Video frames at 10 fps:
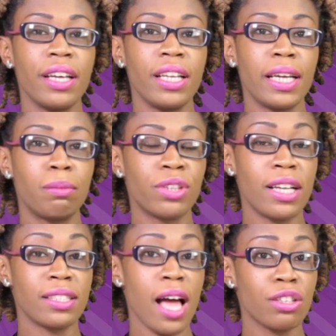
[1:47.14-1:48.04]
ATM
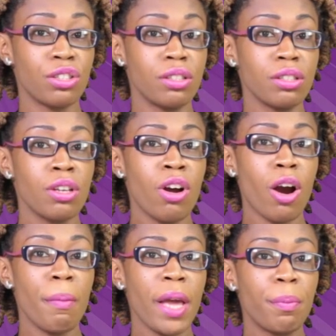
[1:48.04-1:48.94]
transactions
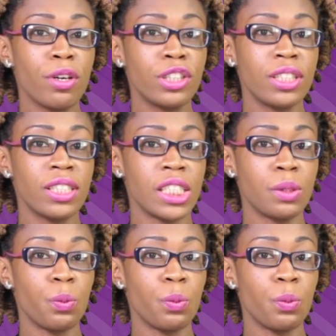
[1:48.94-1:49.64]
or make purchases